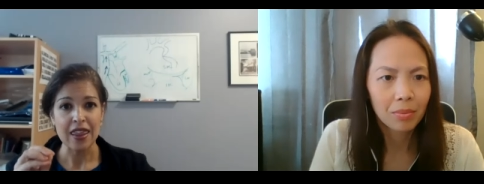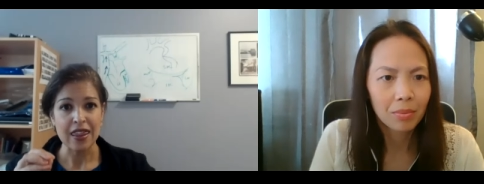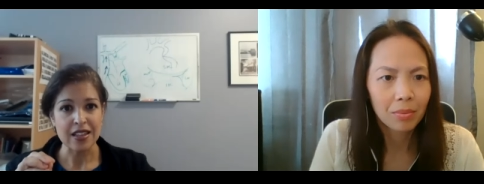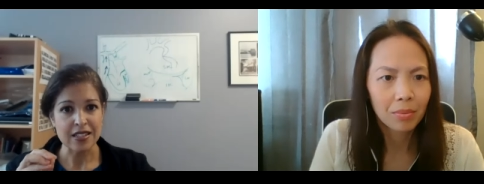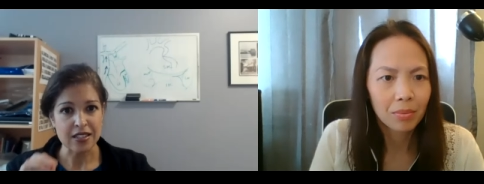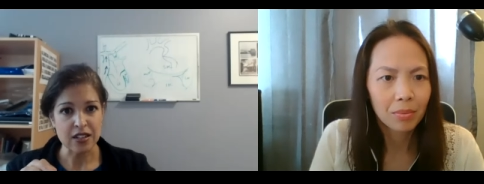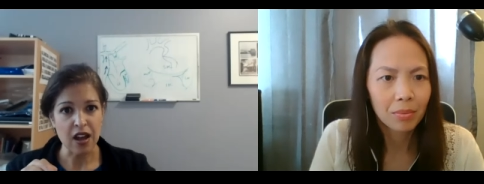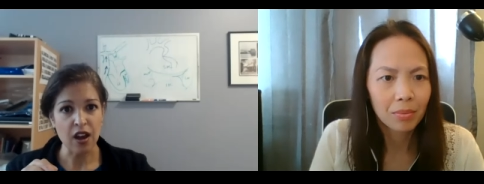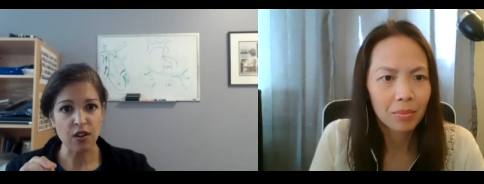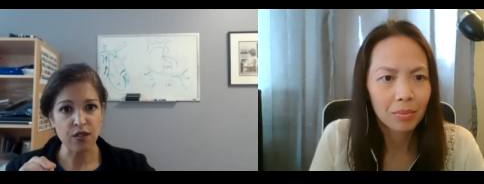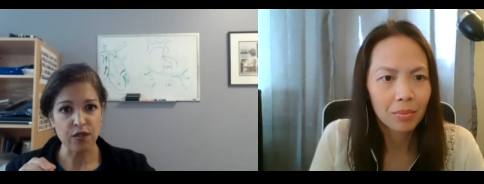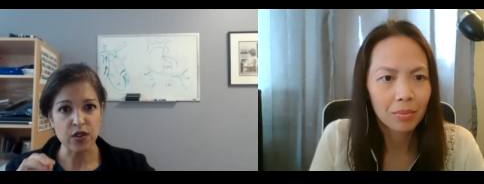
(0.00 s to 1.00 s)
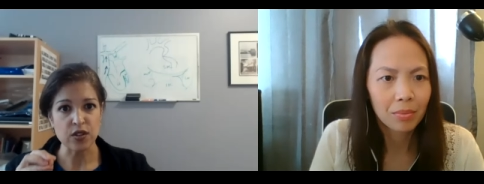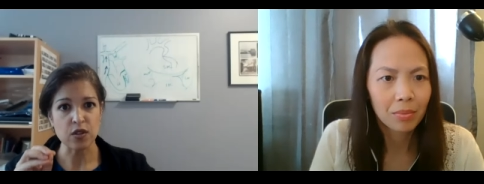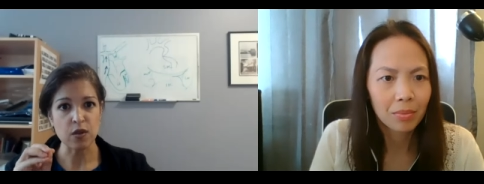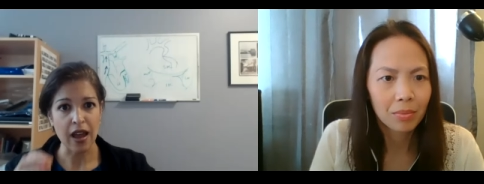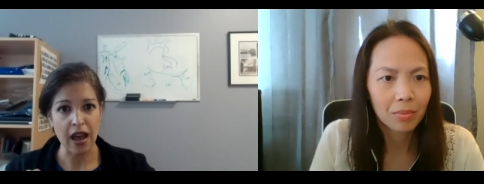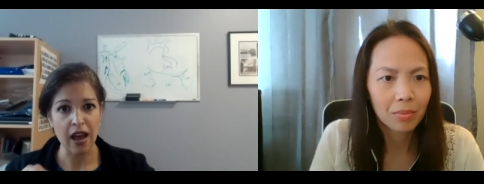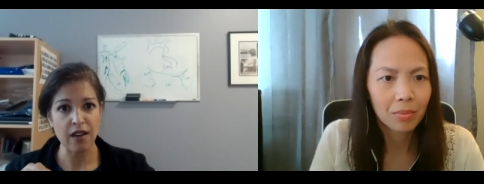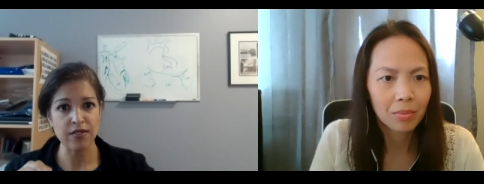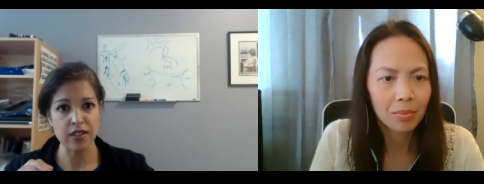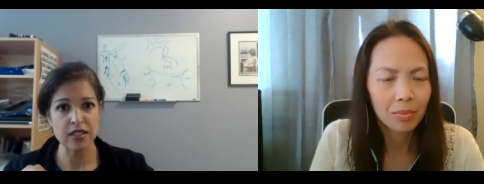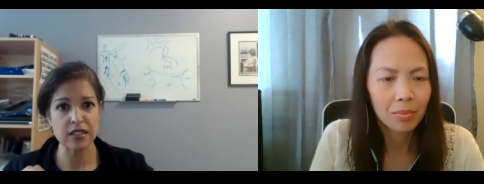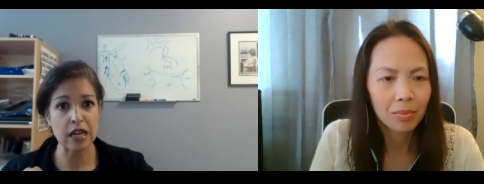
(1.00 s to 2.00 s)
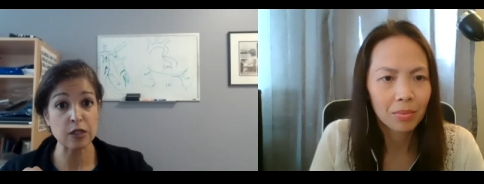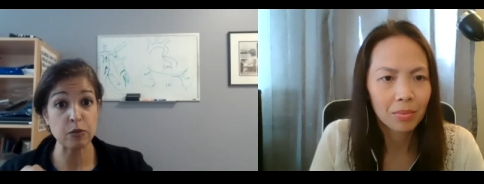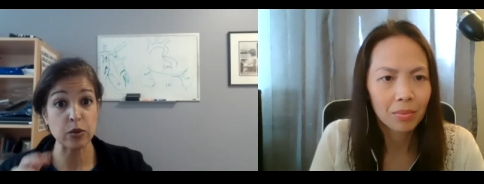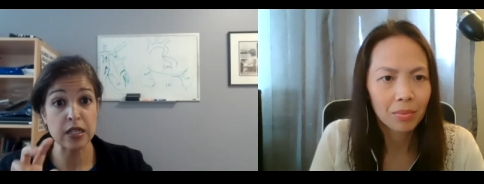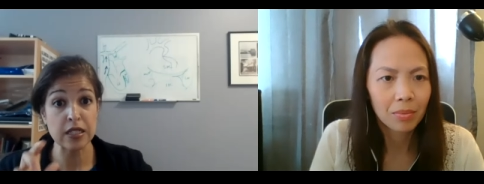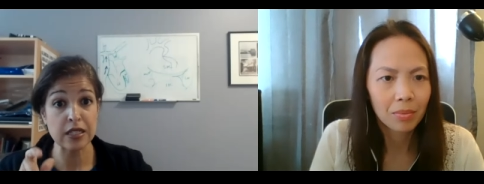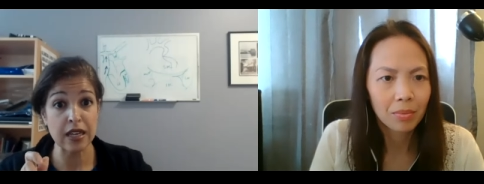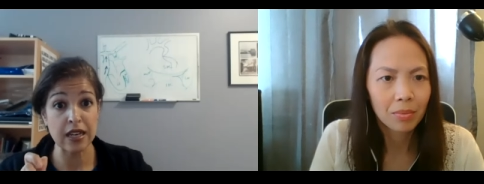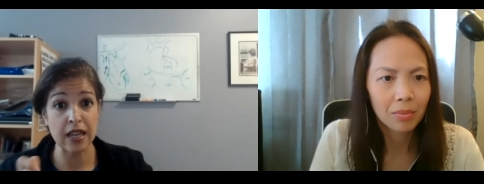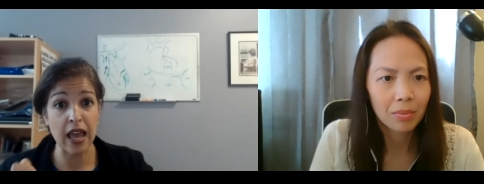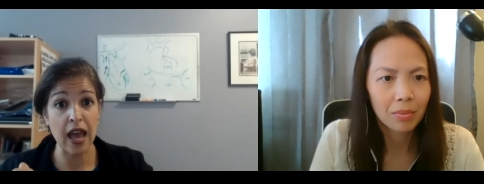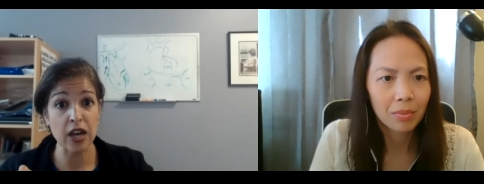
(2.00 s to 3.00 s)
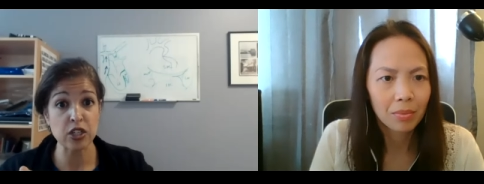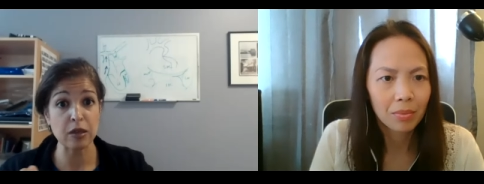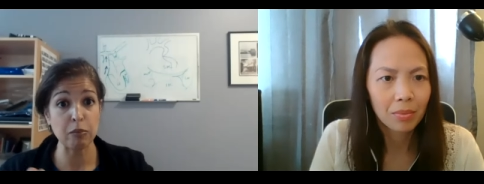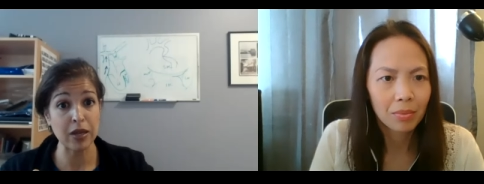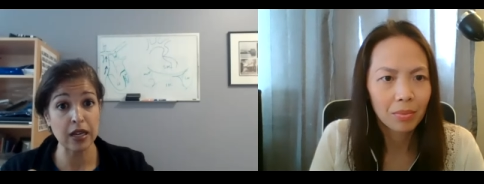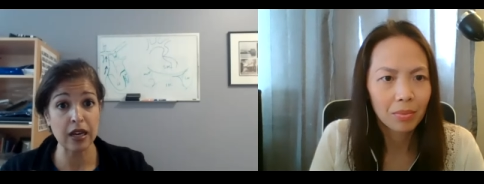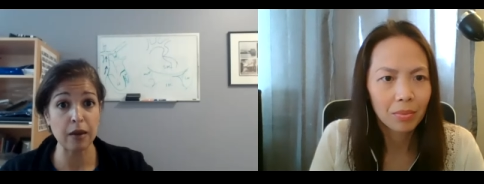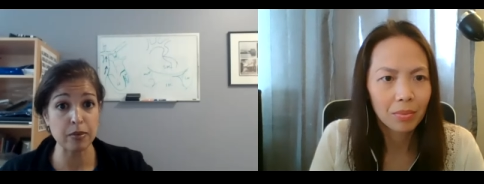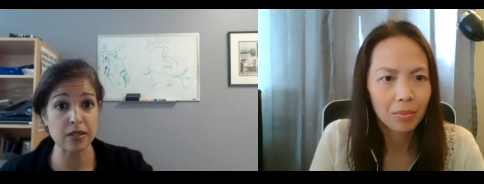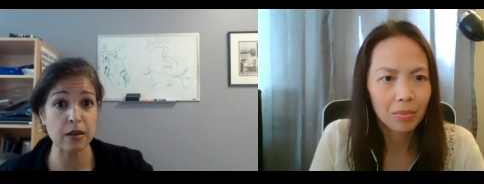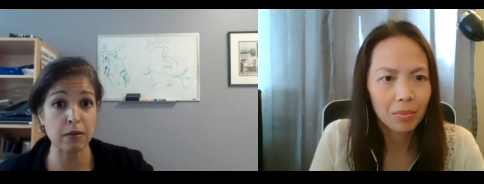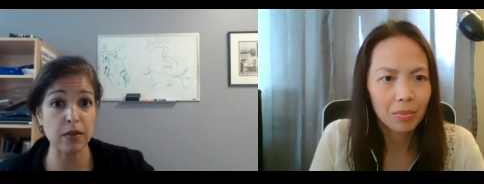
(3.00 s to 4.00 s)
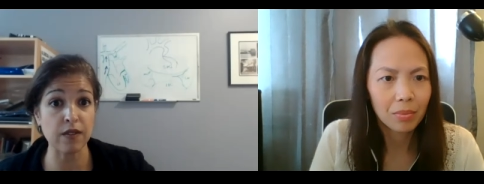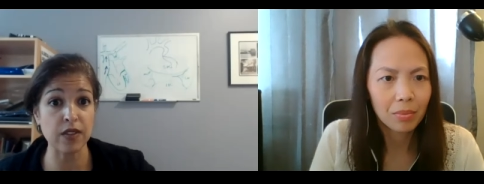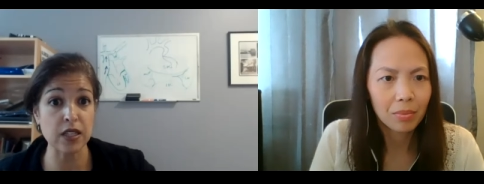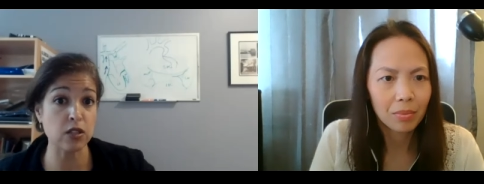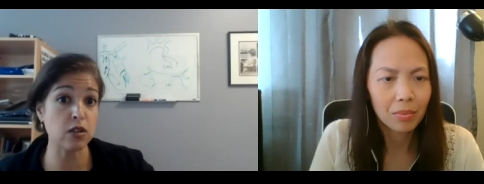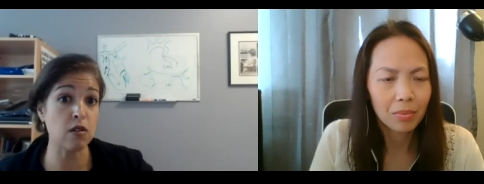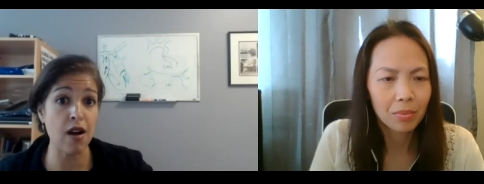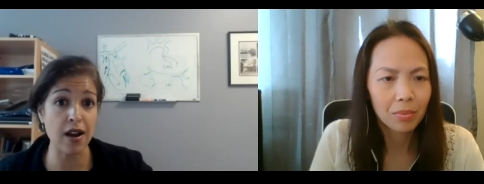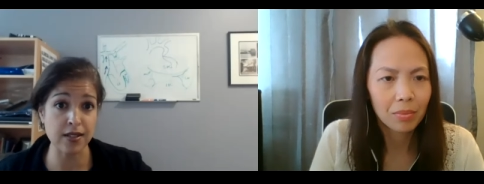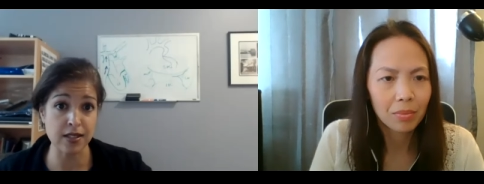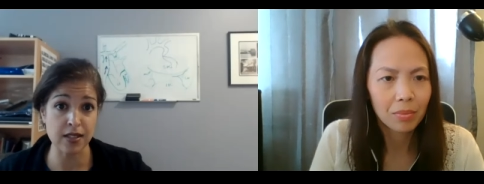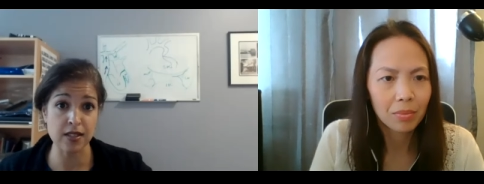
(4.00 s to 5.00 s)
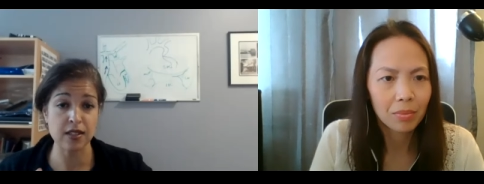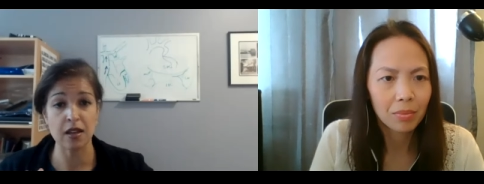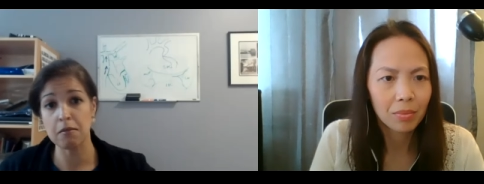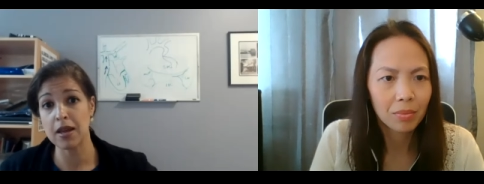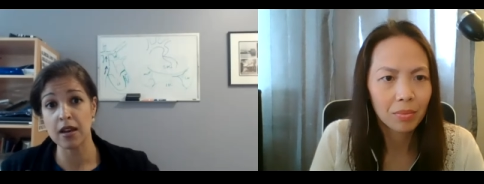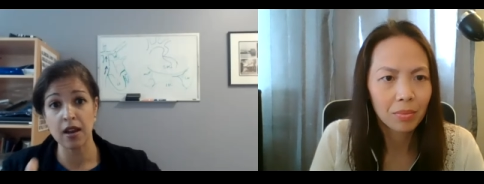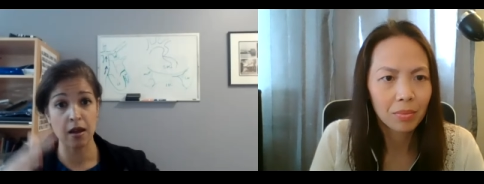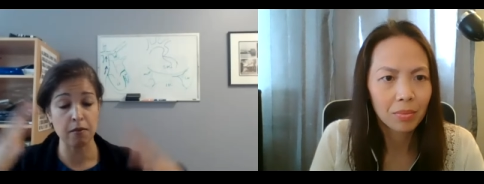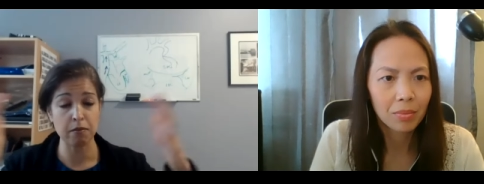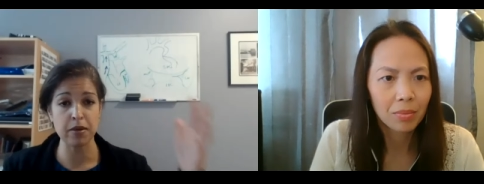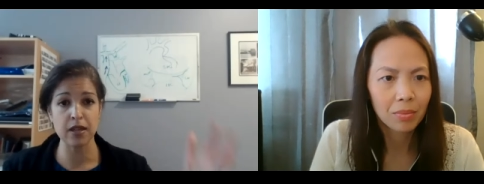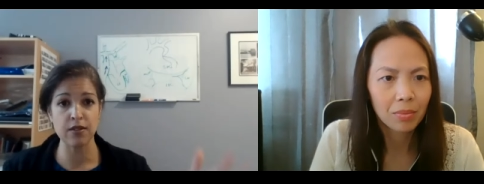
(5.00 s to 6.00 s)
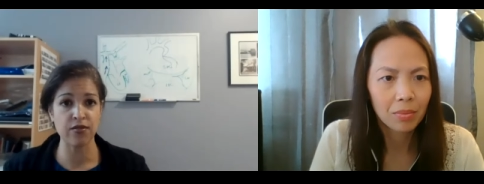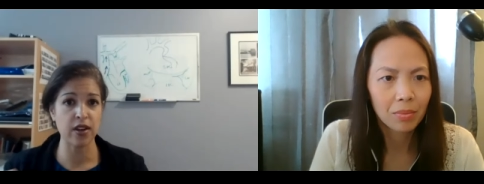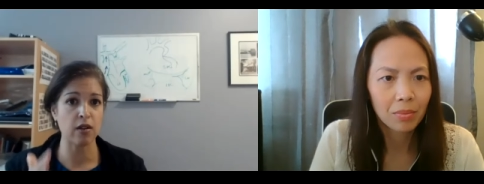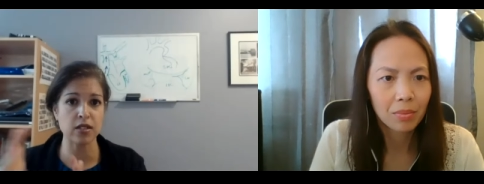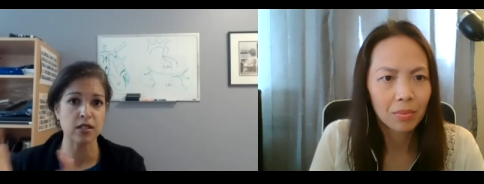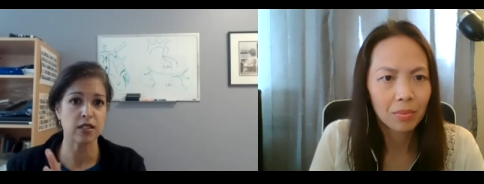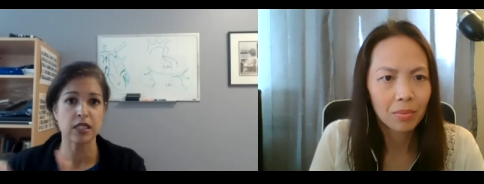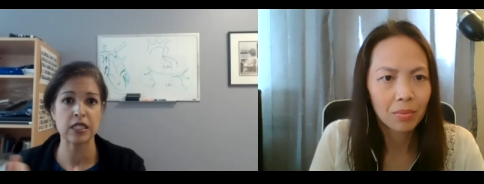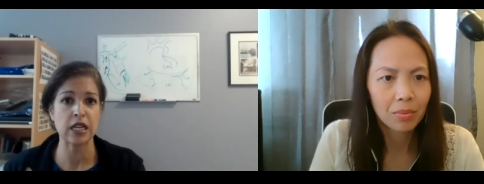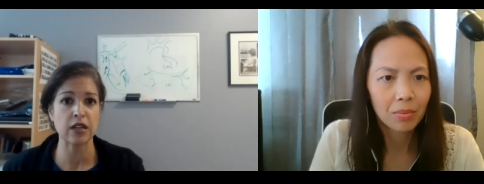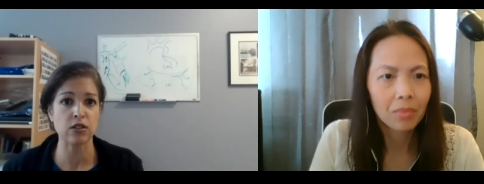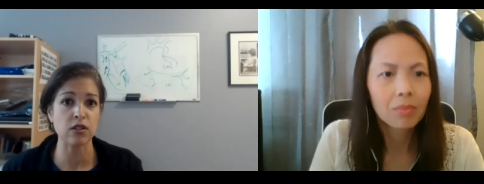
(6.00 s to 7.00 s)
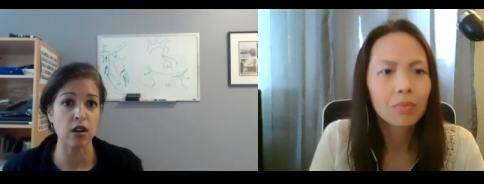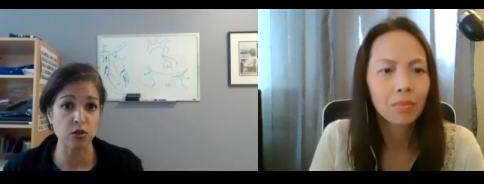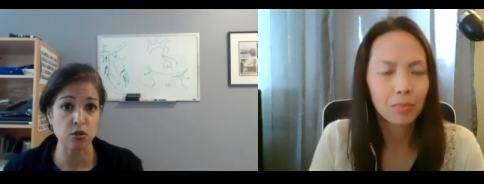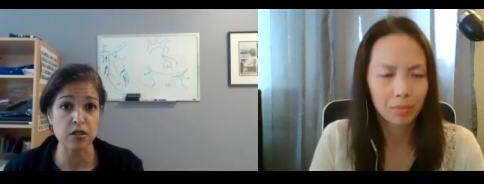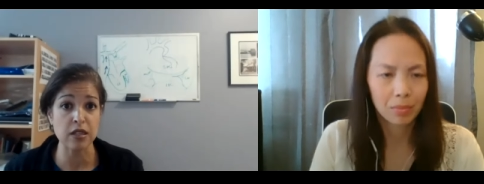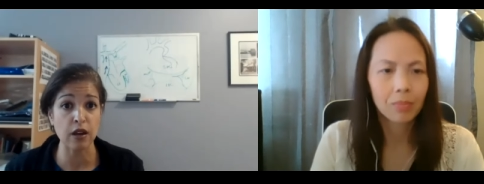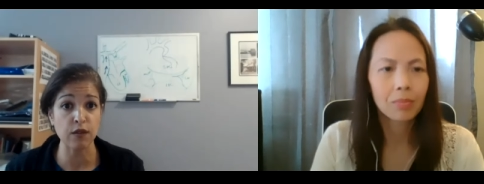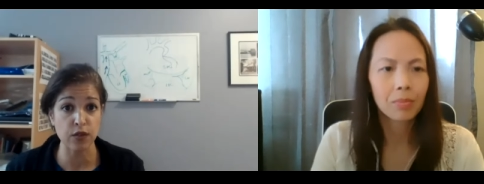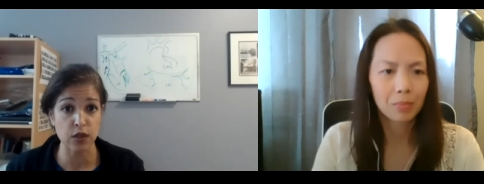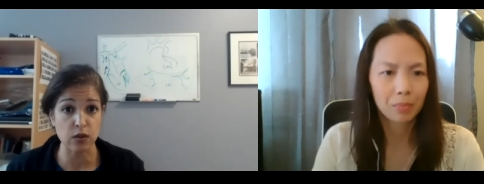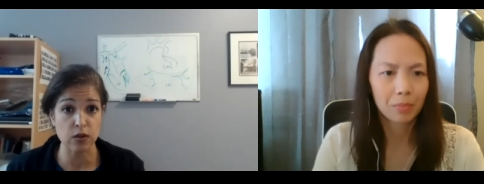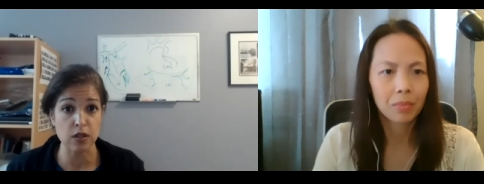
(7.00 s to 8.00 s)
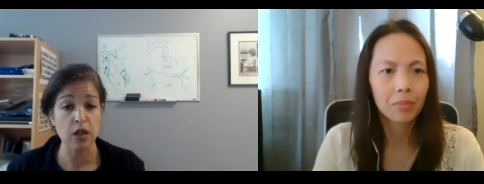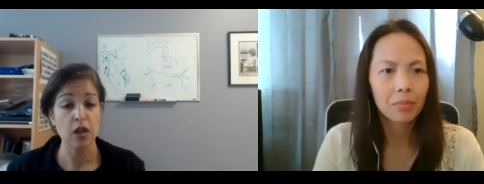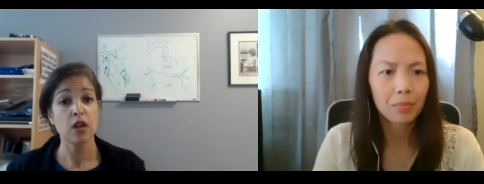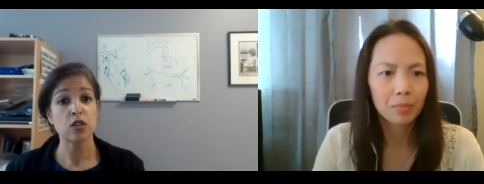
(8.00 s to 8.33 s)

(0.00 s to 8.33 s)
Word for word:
Speaker 1: sonographers who have this expertise can actually pick up some of these nuances that may not be found in standard ultrasound views.